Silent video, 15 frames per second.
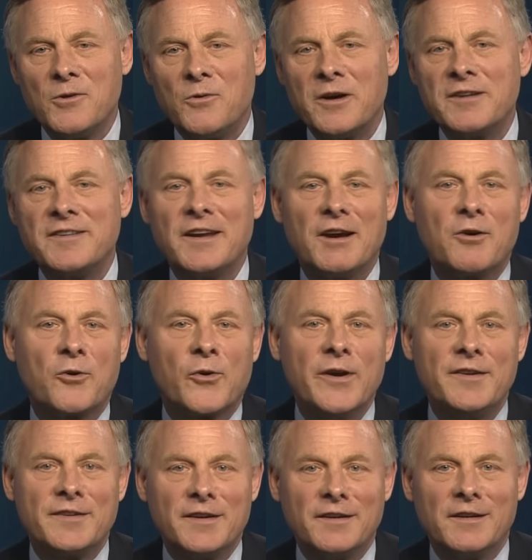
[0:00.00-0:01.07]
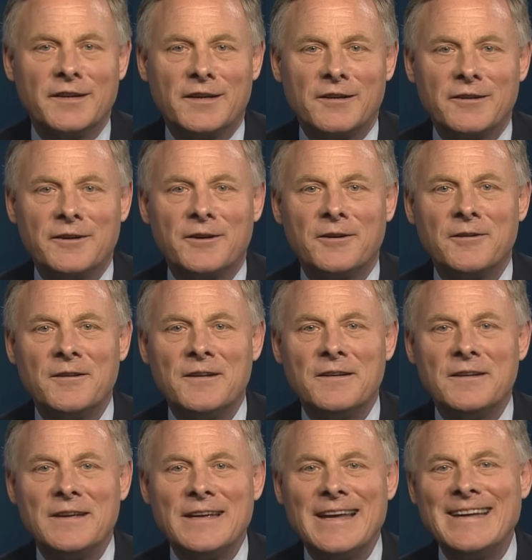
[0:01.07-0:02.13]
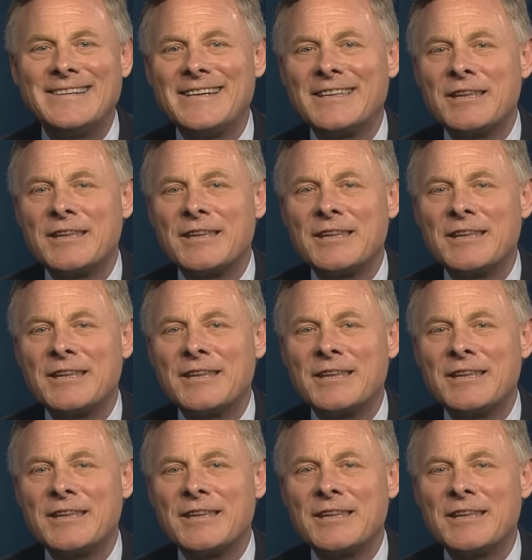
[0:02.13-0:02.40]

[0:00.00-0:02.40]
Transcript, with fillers: What is increasingly clear is